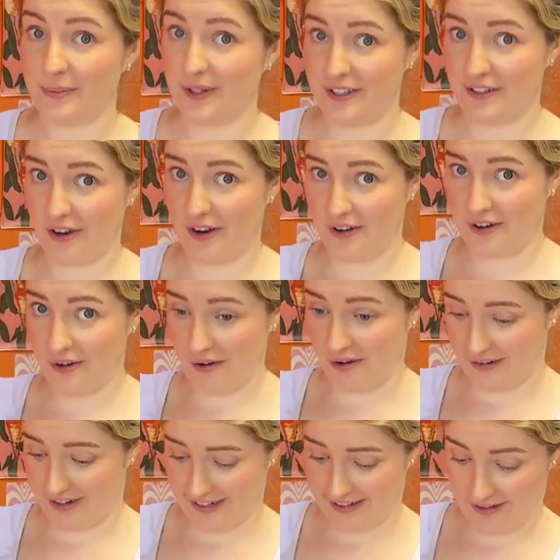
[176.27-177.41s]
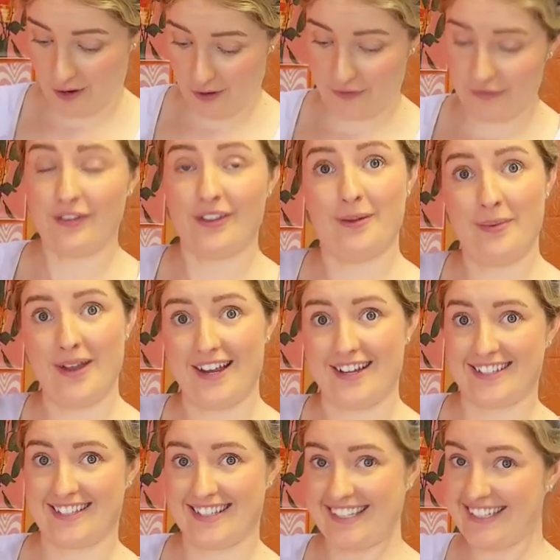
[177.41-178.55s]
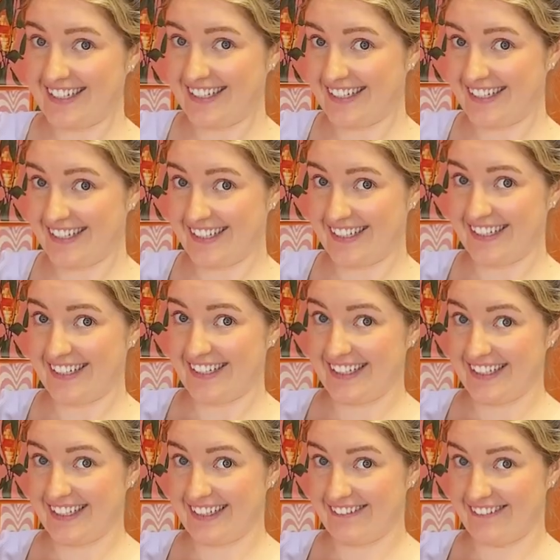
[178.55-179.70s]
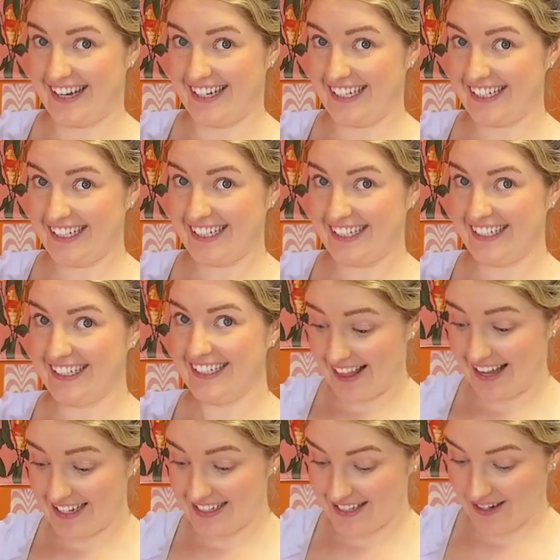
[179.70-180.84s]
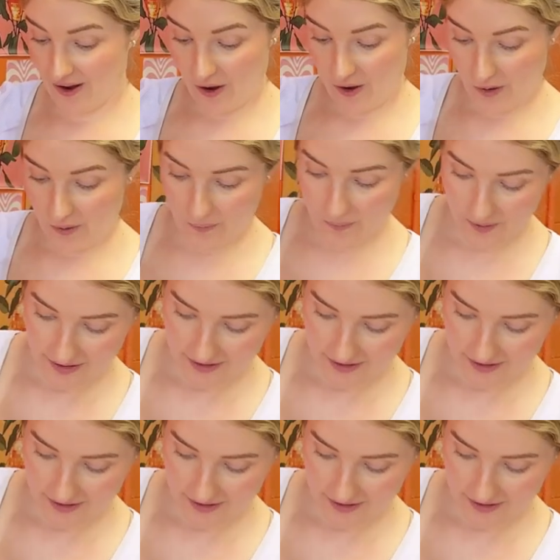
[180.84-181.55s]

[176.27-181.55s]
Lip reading: we turn it on and hope for the best. Ready? Let's go.